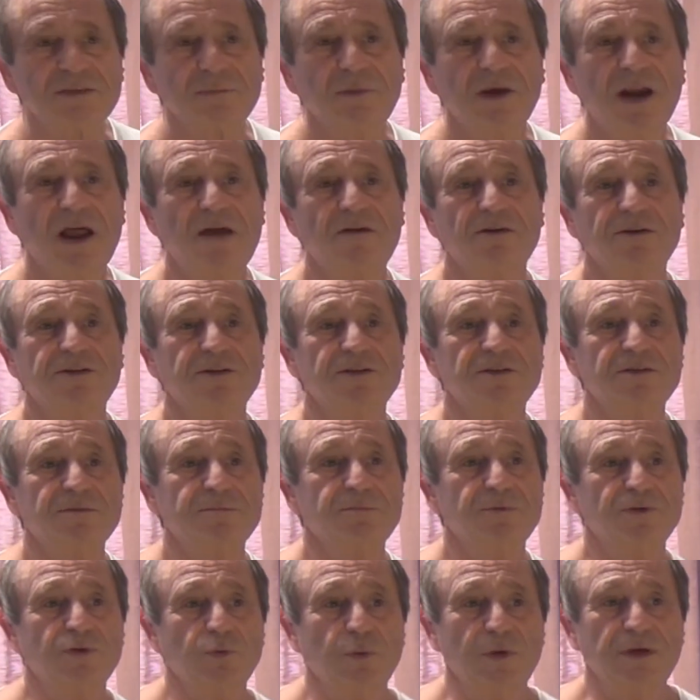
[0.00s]
similarities
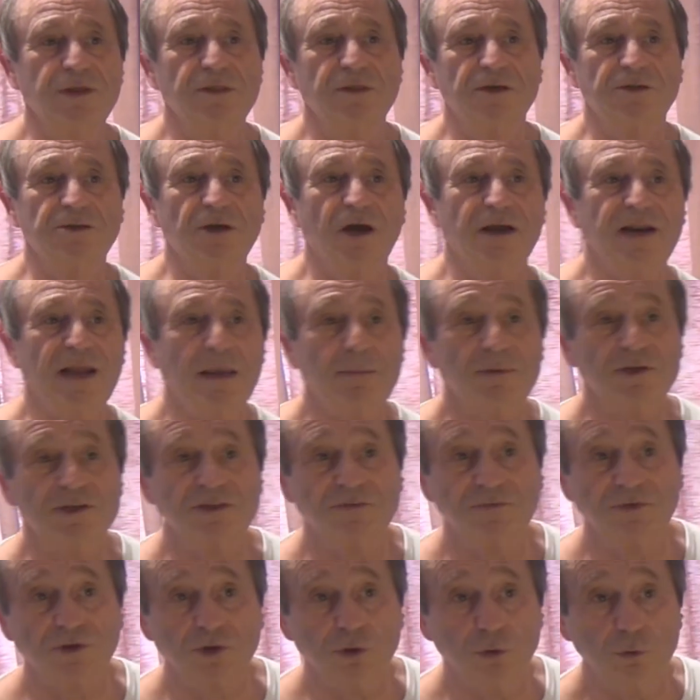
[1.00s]
between the
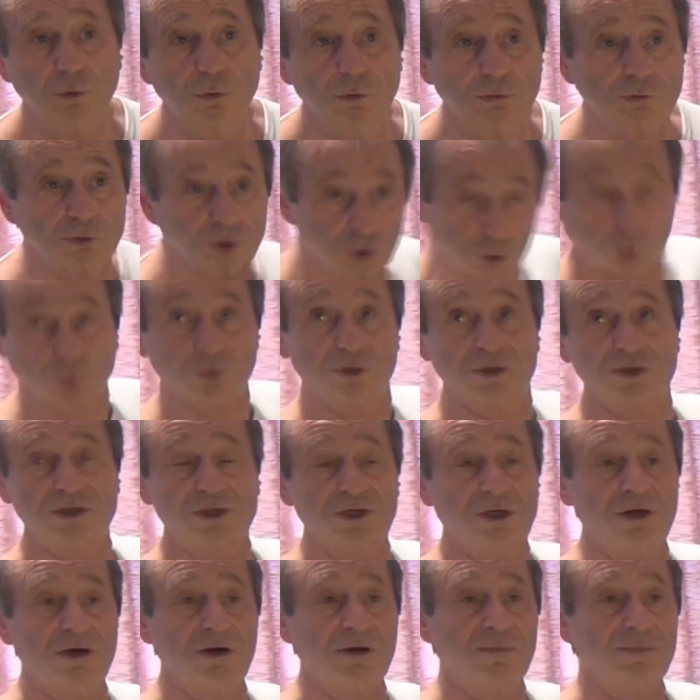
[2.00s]
dynamics of the chord, short and
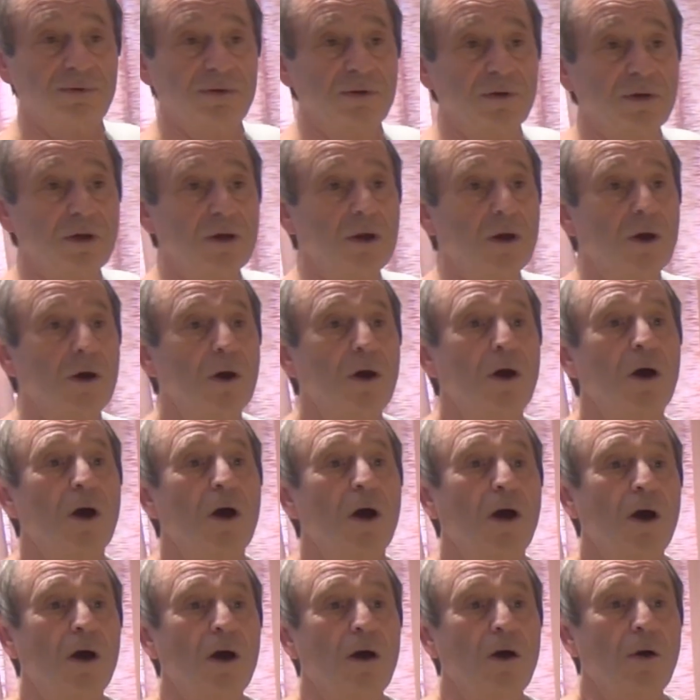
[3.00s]
sharp,
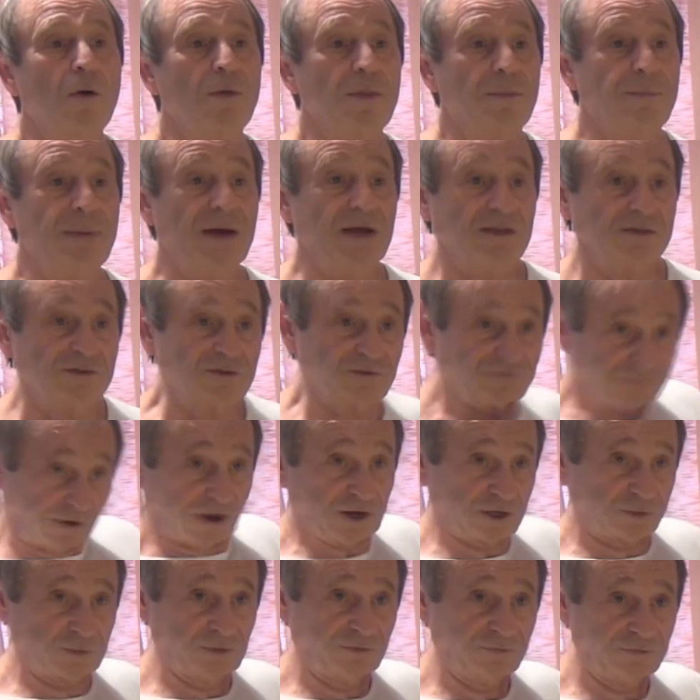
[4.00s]
or the punch,
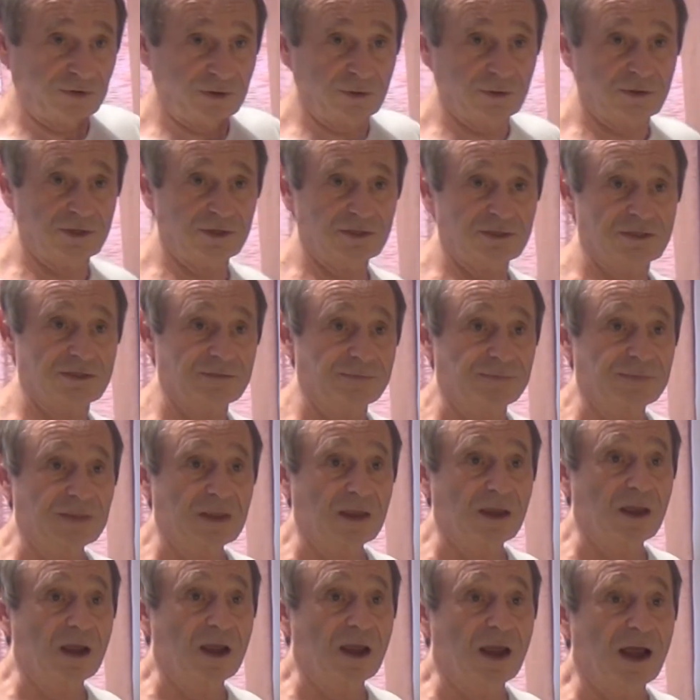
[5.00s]
fast with focus,
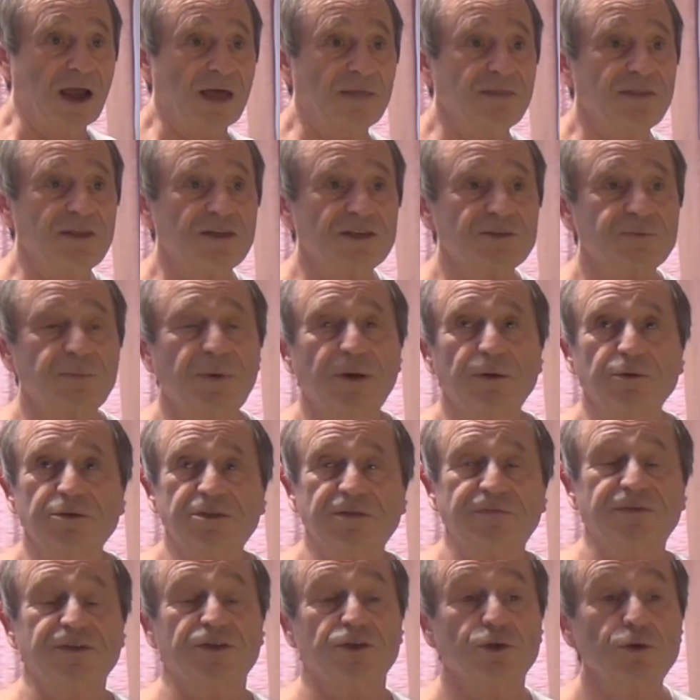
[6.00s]
and the
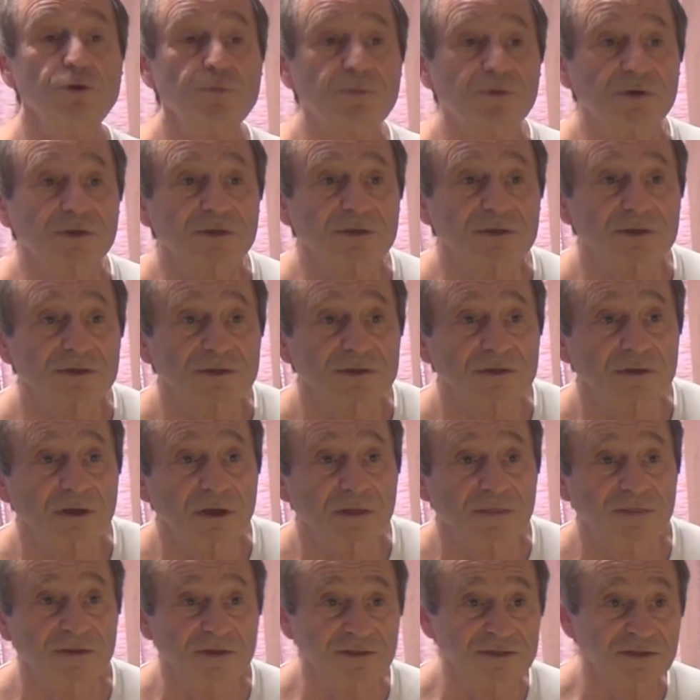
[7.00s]
explosive exuberance
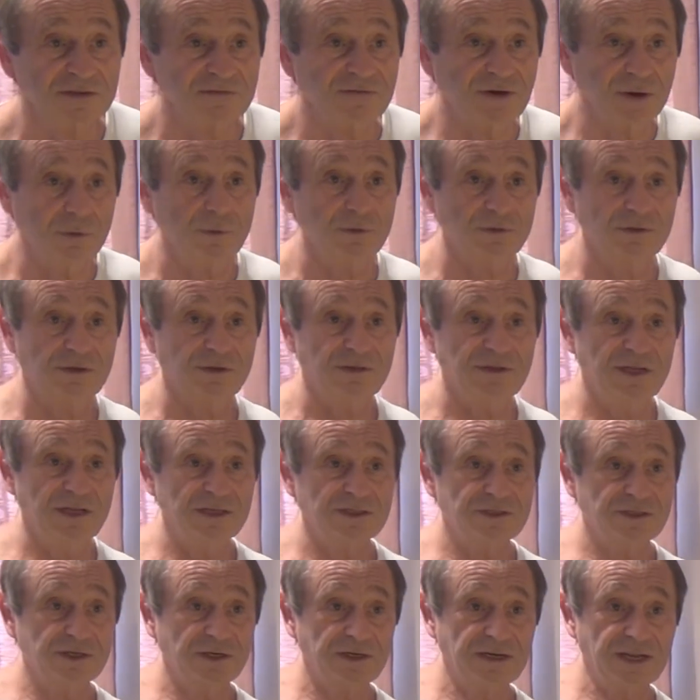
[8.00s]
that's evoked the
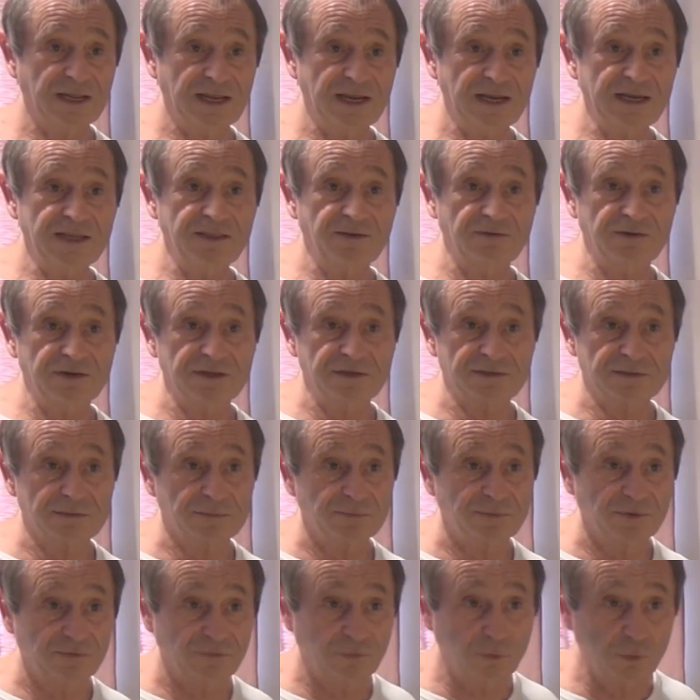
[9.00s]
instant either is
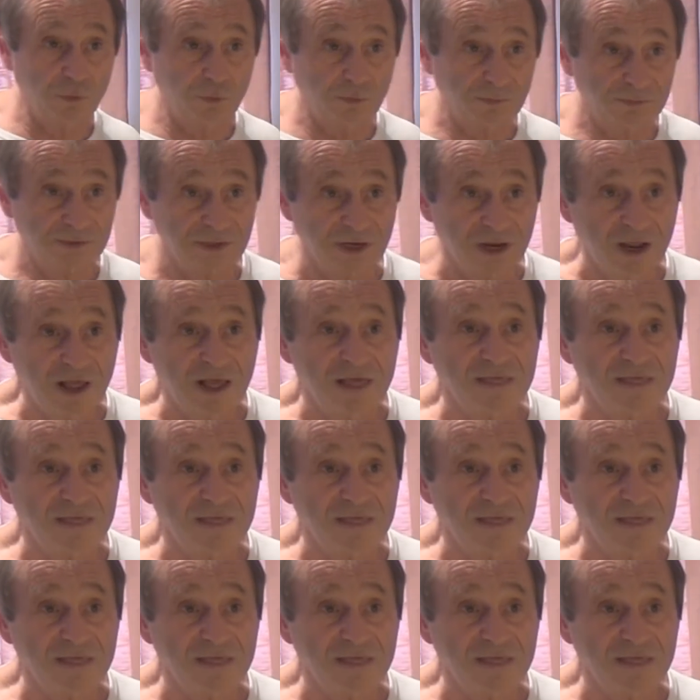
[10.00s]
performed,